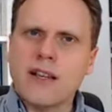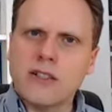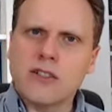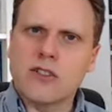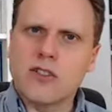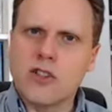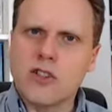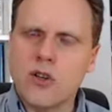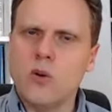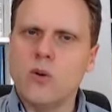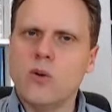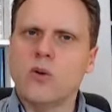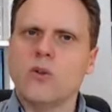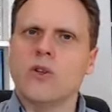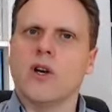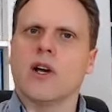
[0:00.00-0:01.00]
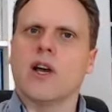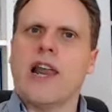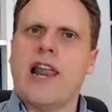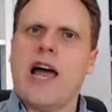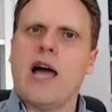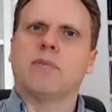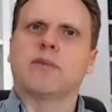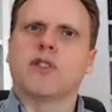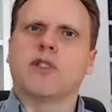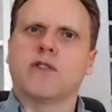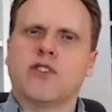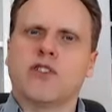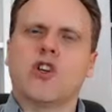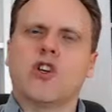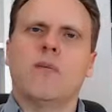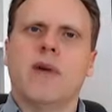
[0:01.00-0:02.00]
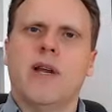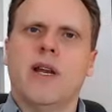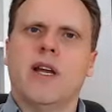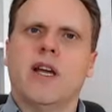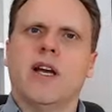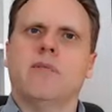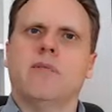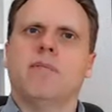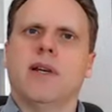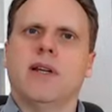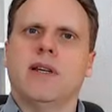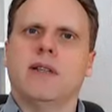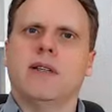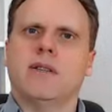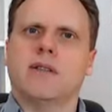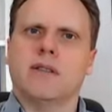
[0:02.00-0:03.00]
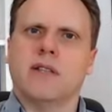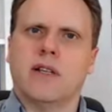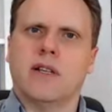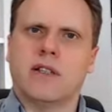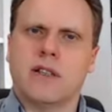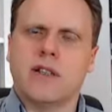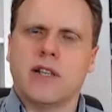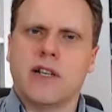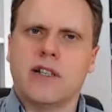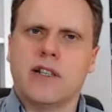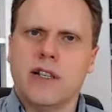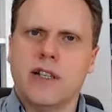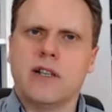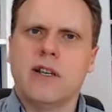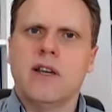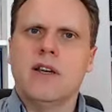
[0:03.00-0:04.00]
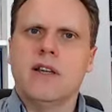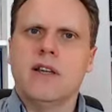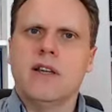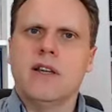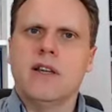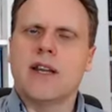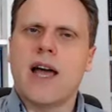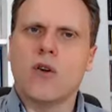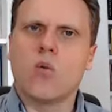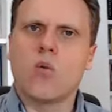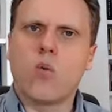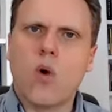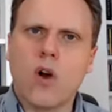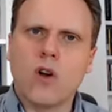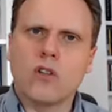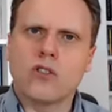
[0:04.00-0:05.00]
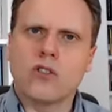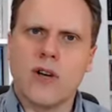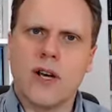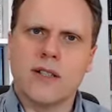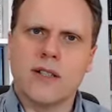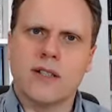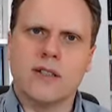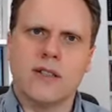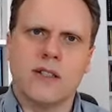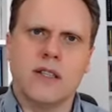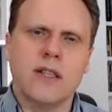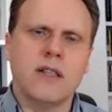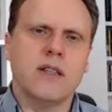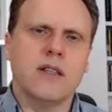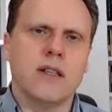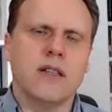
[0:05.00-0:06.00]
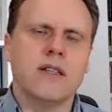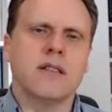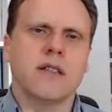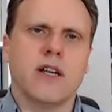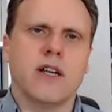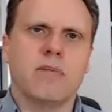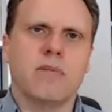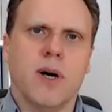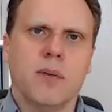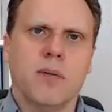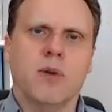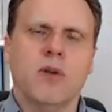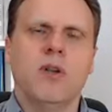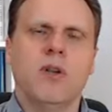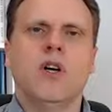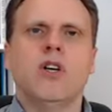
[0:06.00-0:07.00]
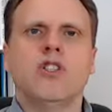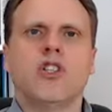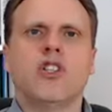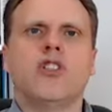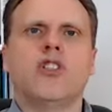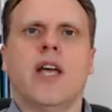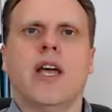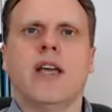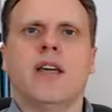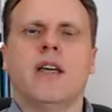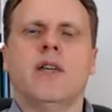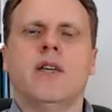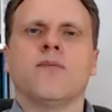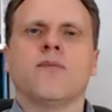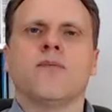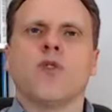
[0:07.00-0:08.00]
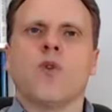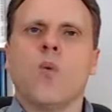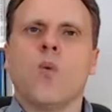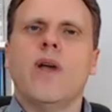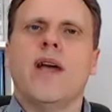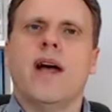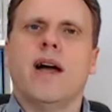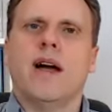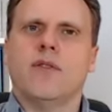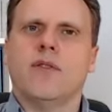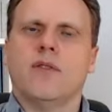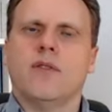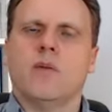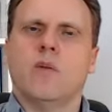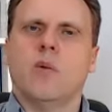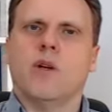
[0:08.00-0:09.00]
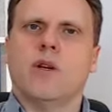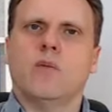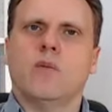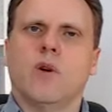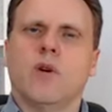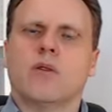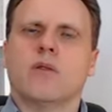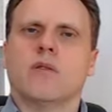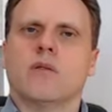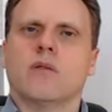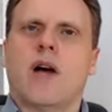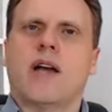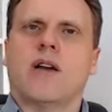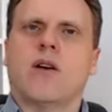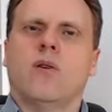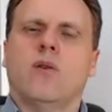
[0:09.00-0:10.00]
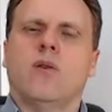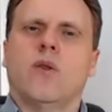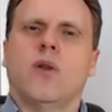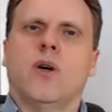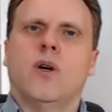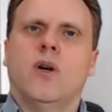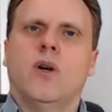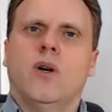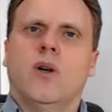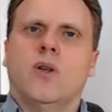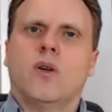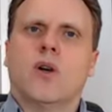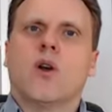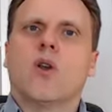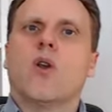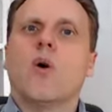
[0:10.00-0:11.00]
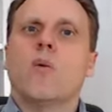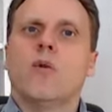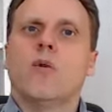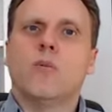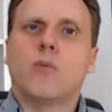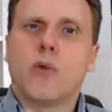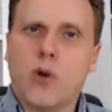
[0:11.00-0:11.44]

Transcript: thanks to the collapse of so many companies that had a wrong strategy in the internet bubble, today we have what I call the global